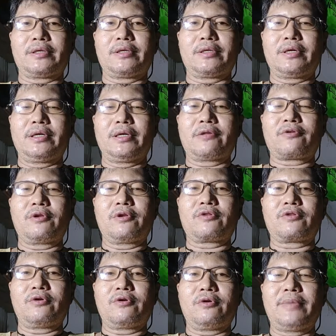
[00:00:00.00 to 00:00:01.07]
let's
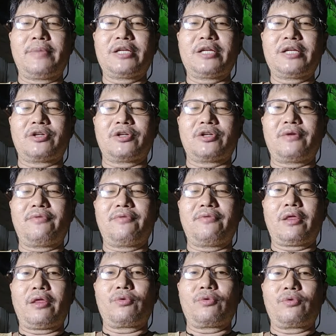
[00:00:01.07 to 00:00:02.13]
also mention the
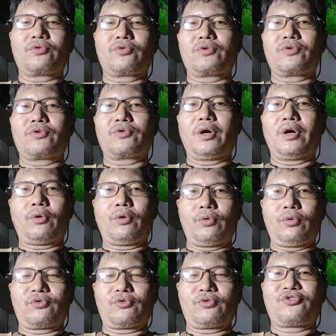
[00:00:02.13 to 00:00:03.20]
various
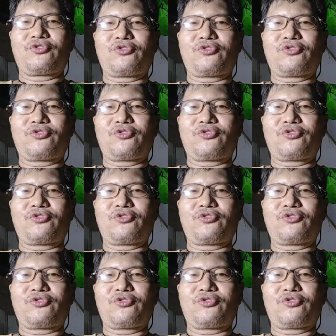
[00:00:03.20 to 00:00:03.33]
roles,